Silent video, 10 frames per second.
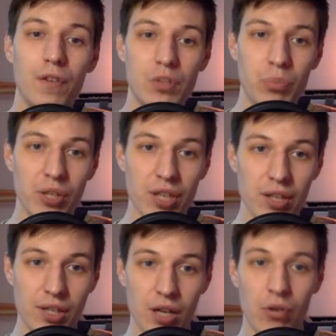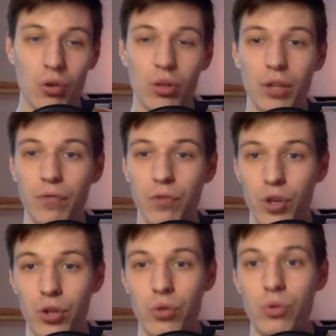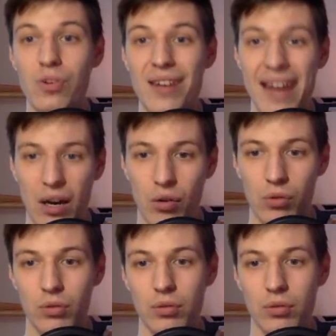15% discount only for you now.